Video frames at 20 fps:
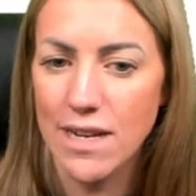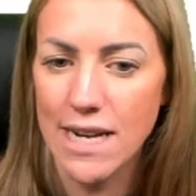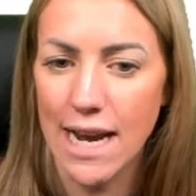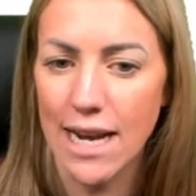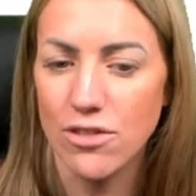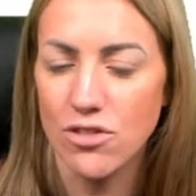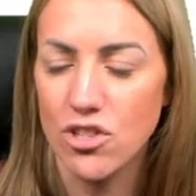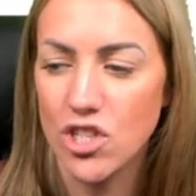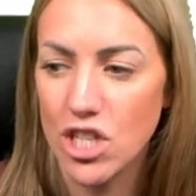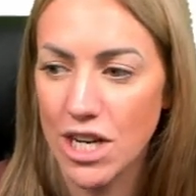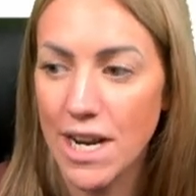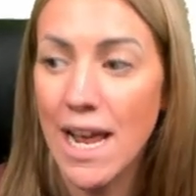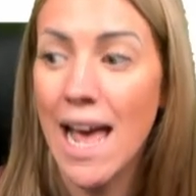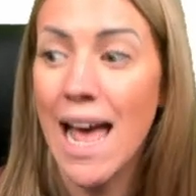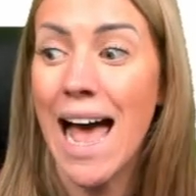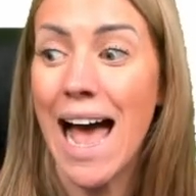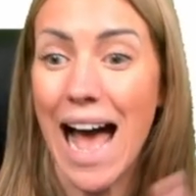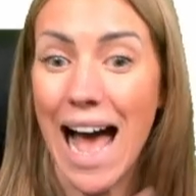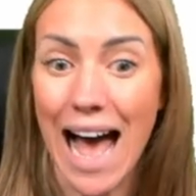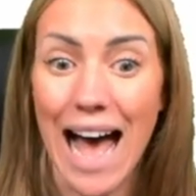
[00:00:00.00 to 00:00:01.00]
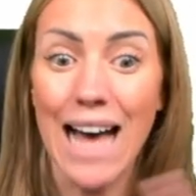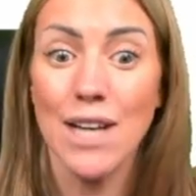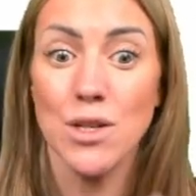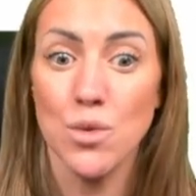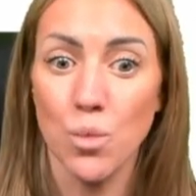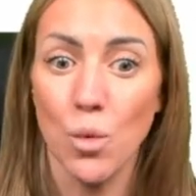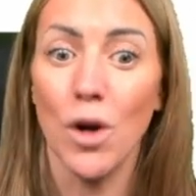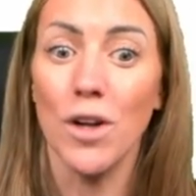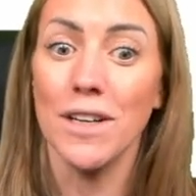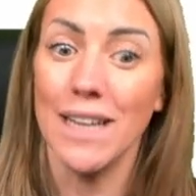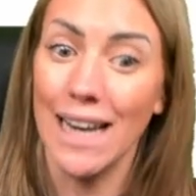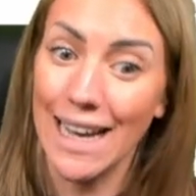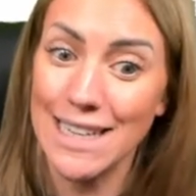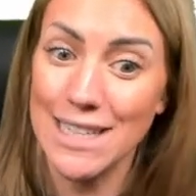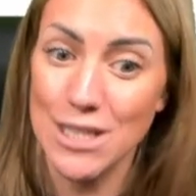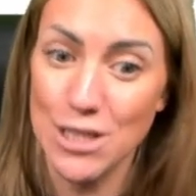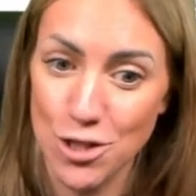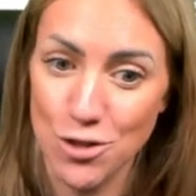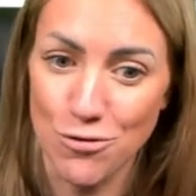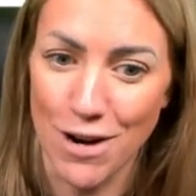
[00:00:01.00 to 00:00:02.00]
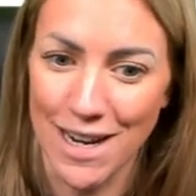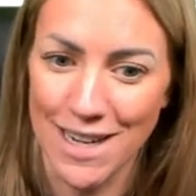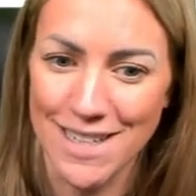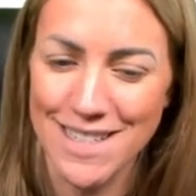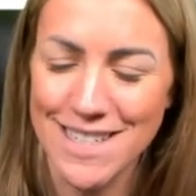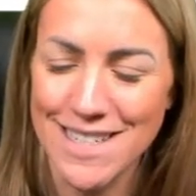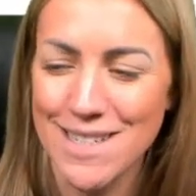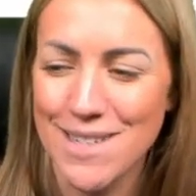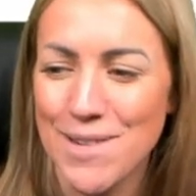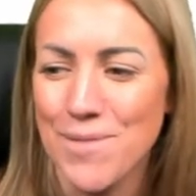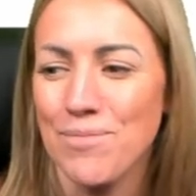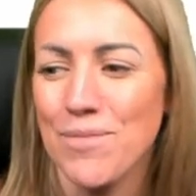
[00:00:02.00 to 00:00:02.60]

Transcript: nitrogen, and one light strand,